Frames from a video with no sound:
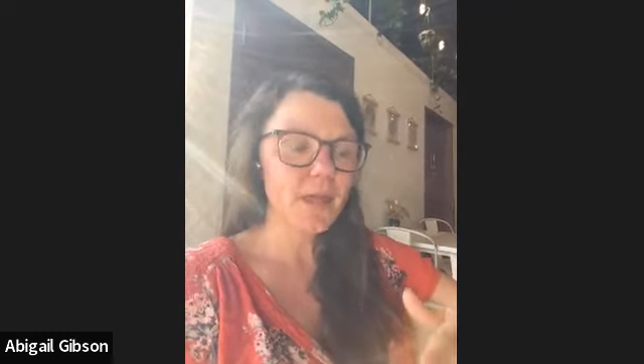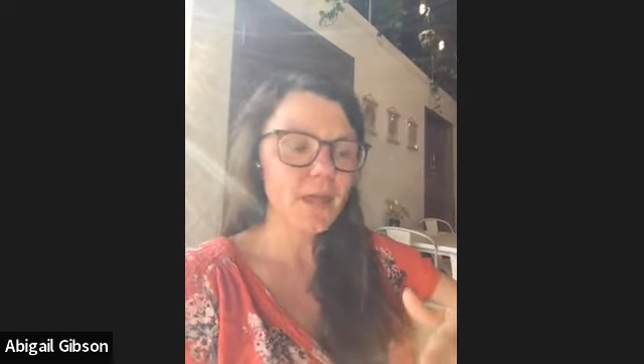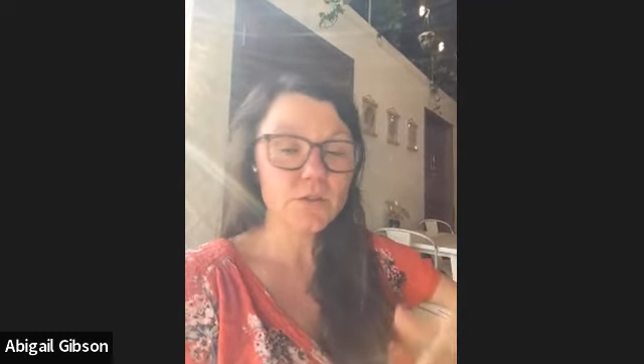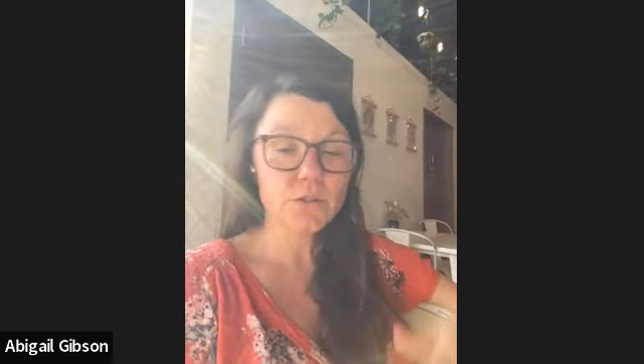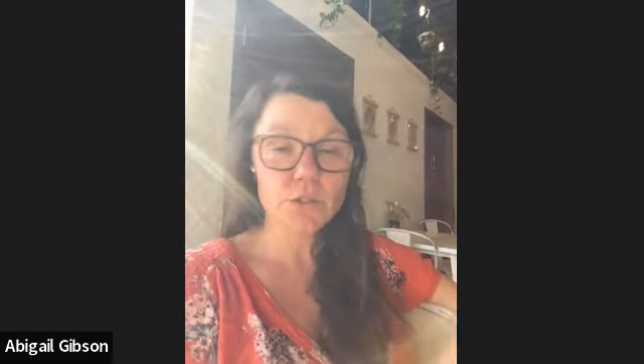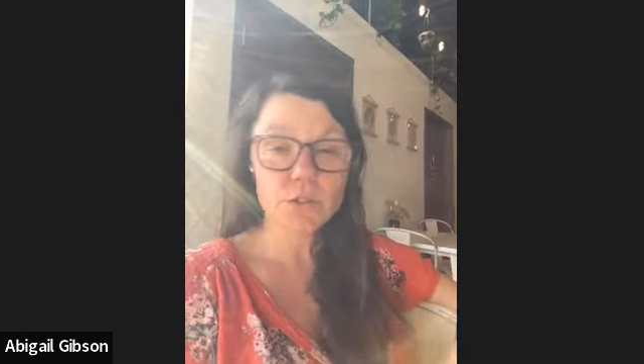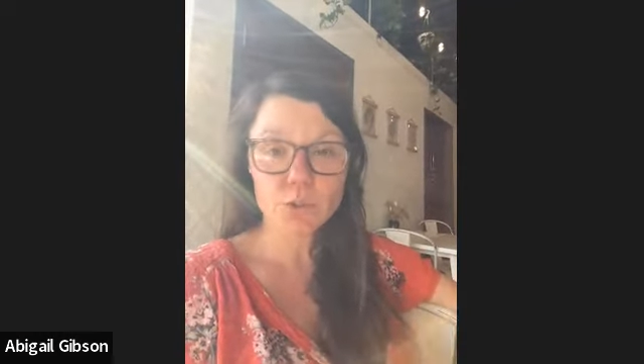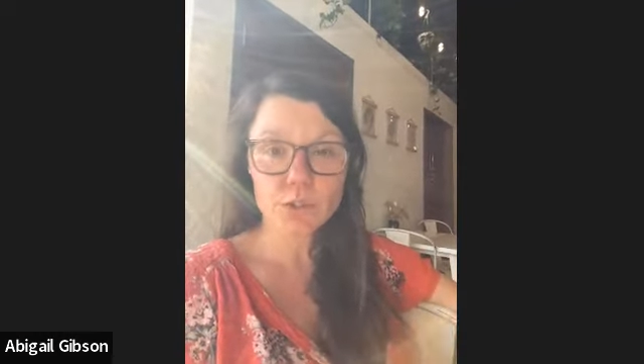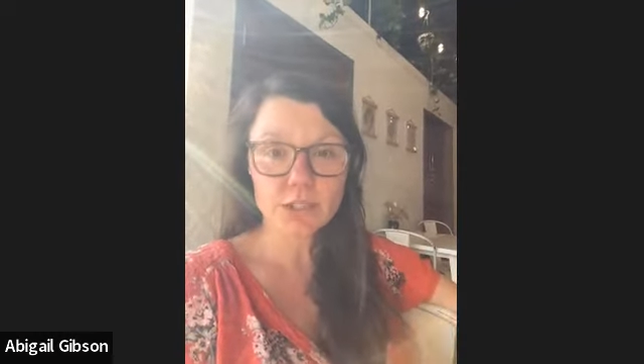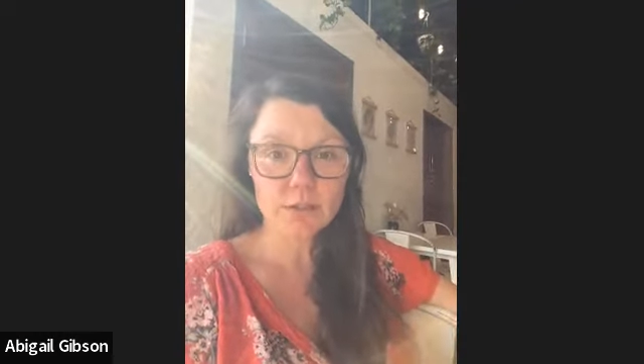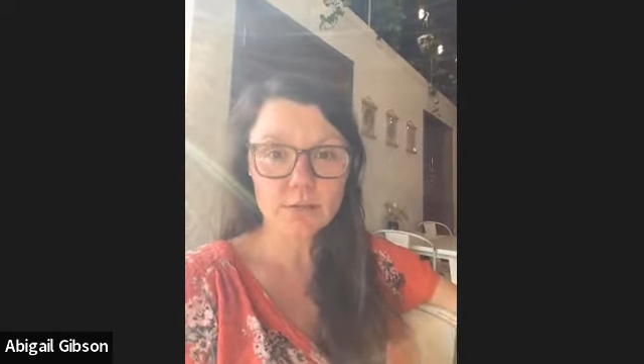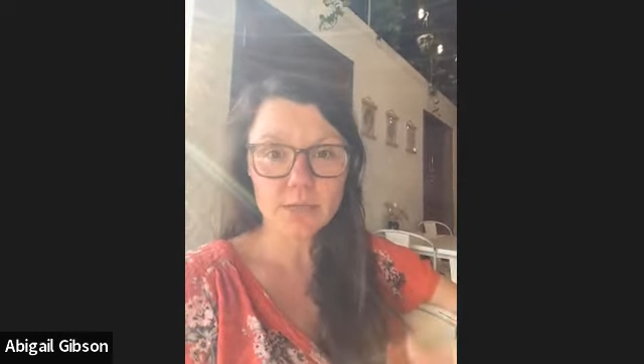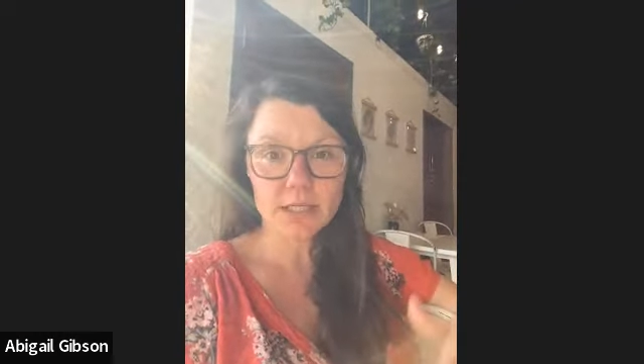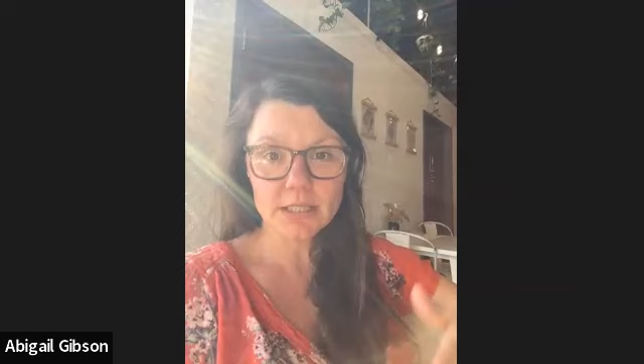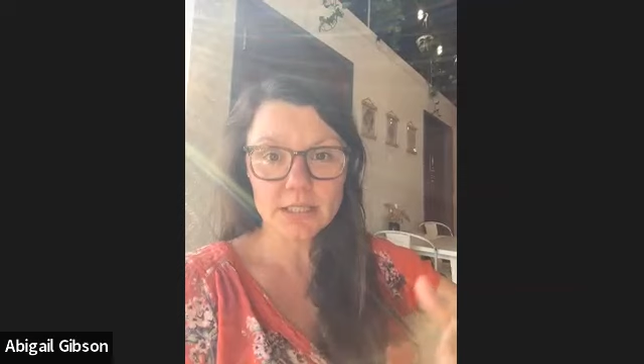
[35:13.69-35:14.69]
there's a
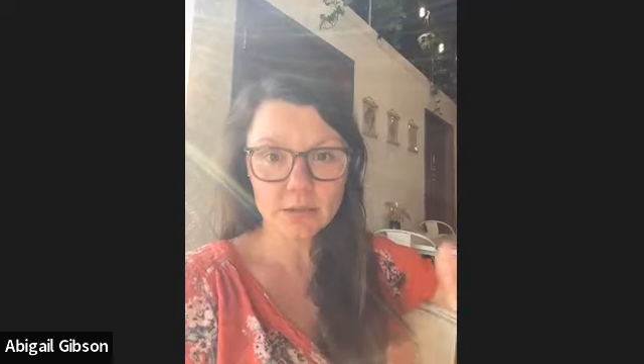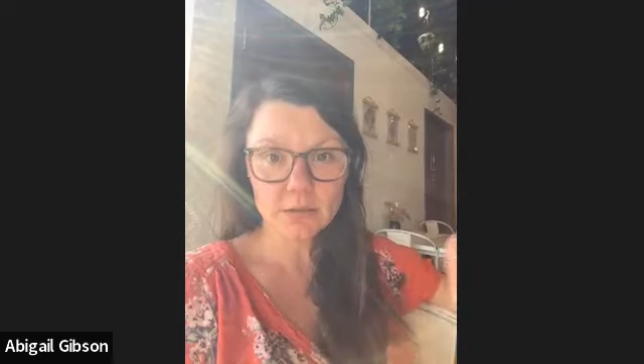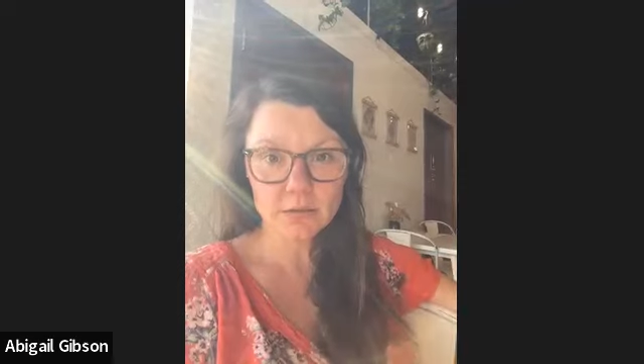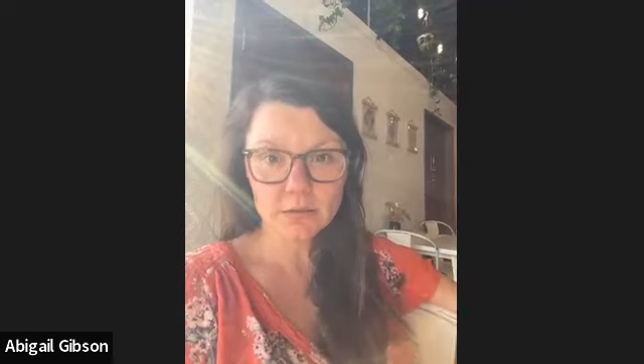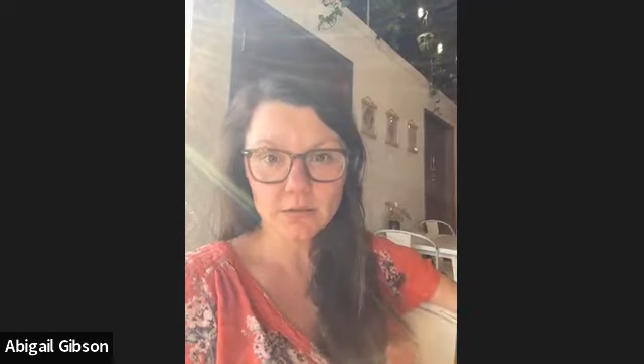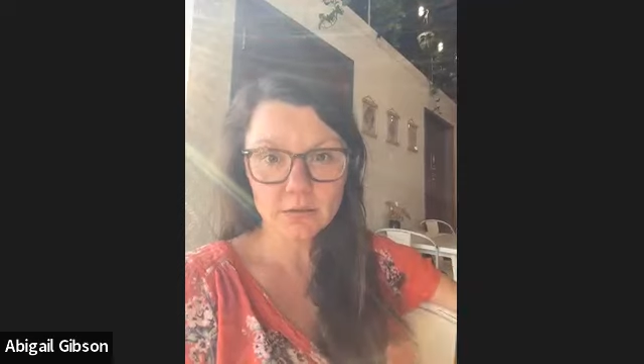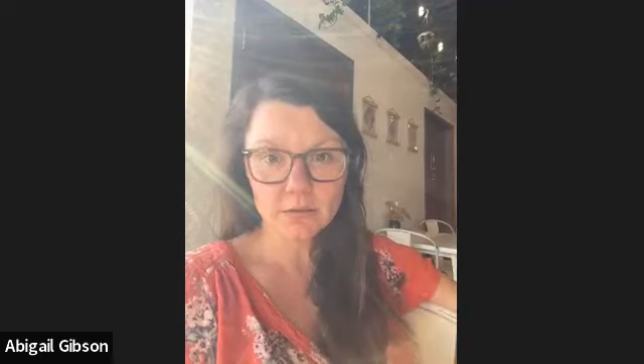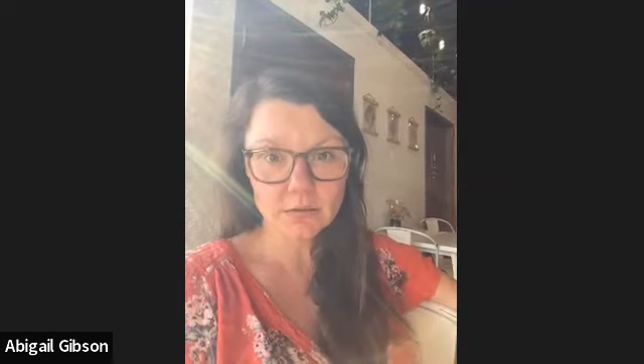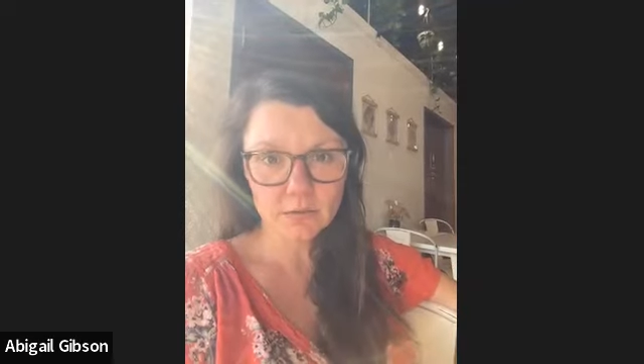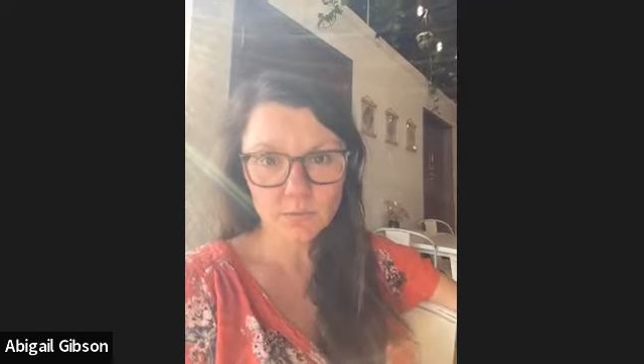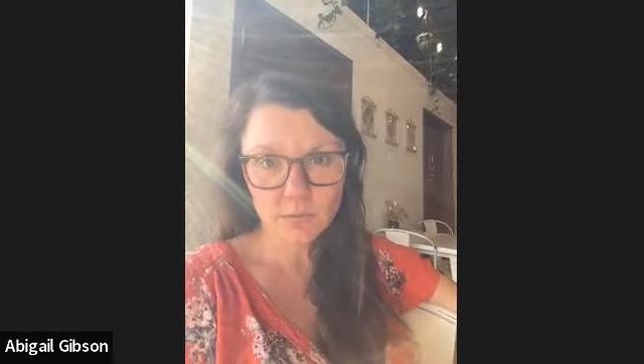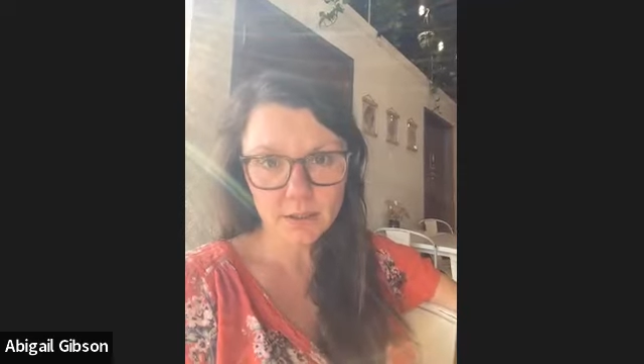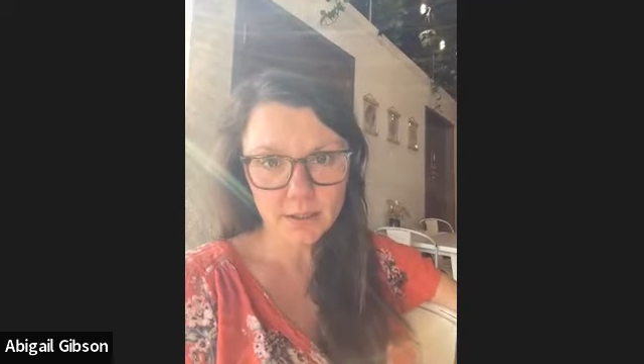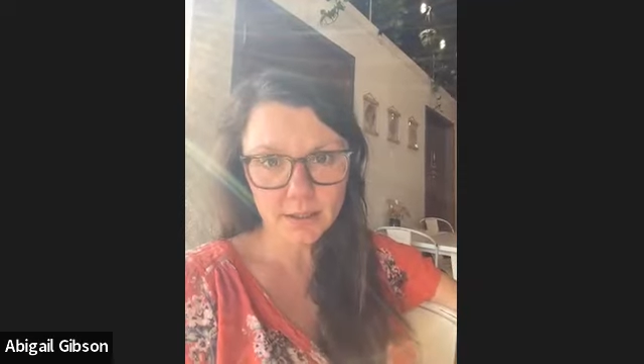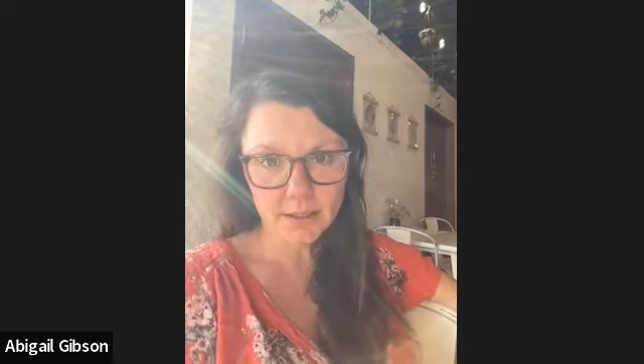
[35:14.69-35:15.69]
short-term rental
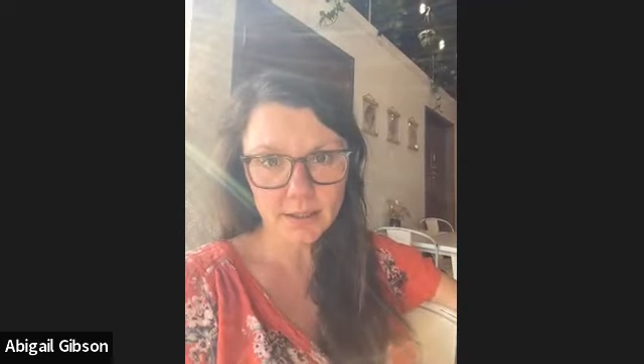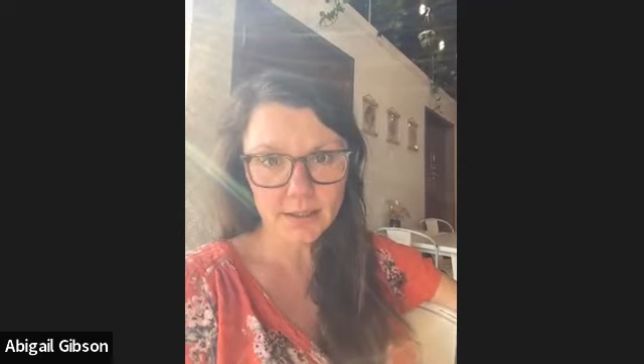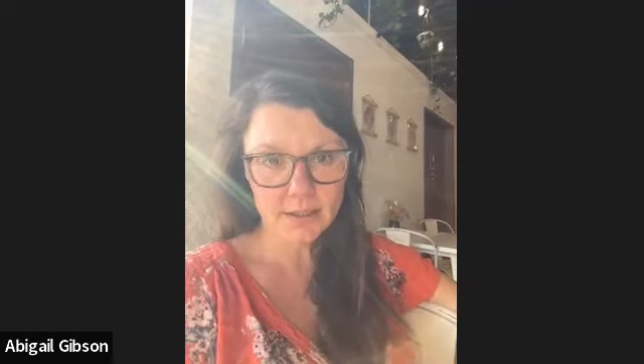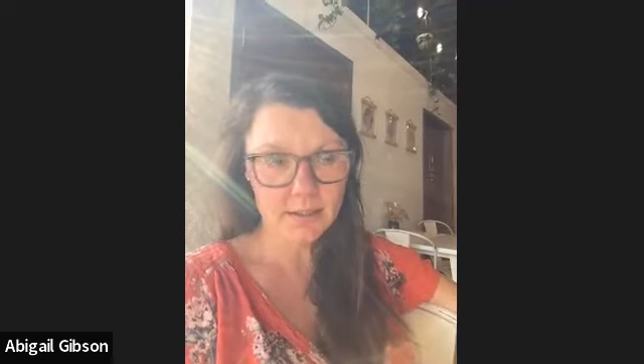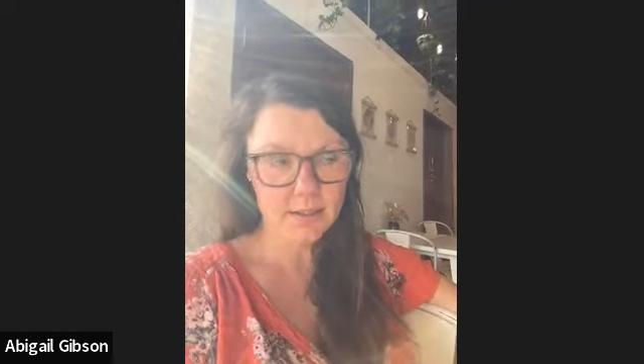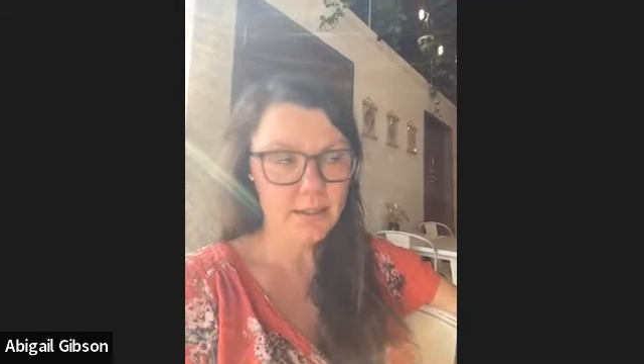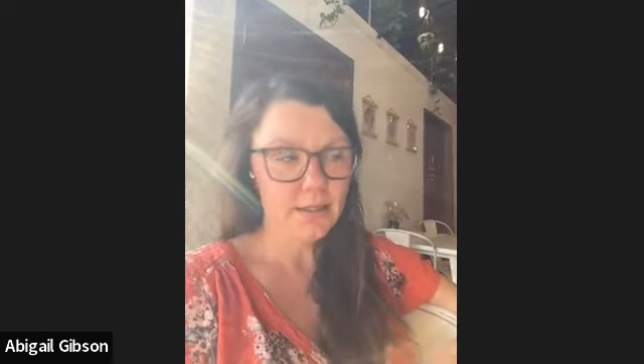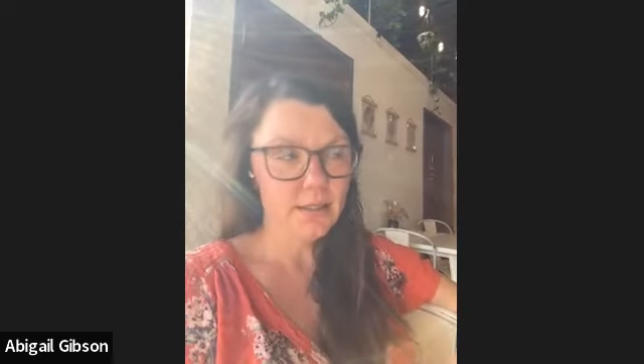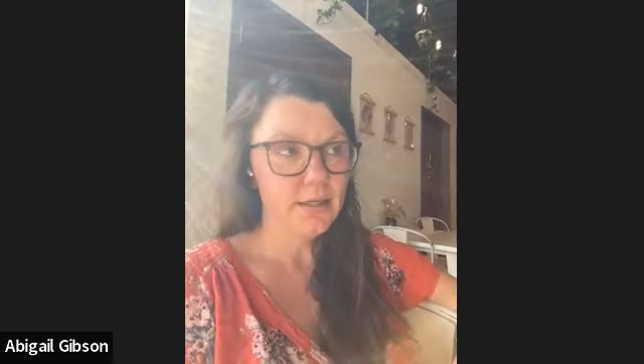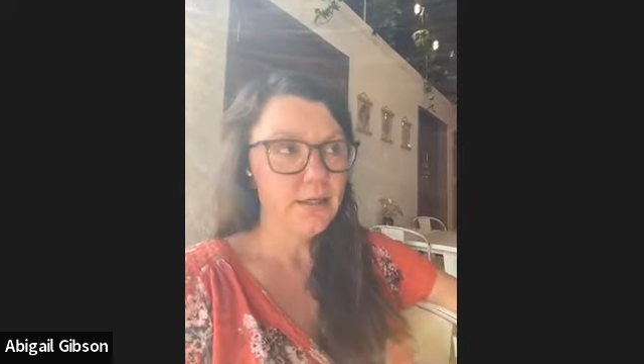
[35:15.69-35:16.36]
one.